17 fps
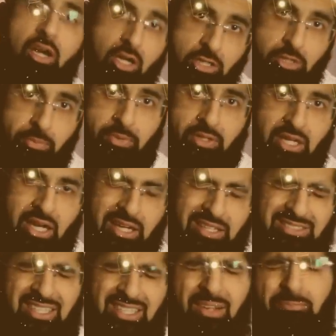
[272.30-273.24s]
argument,
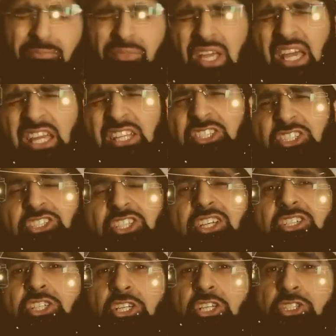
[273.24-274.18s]
guys, it's
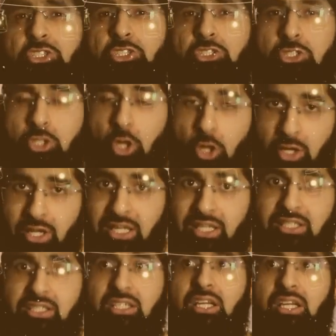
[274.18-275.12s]
such a
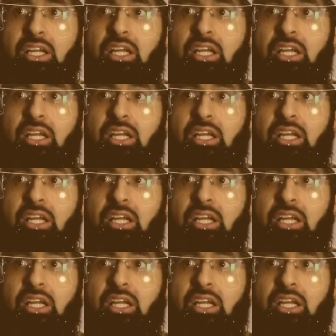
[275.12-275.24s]
solid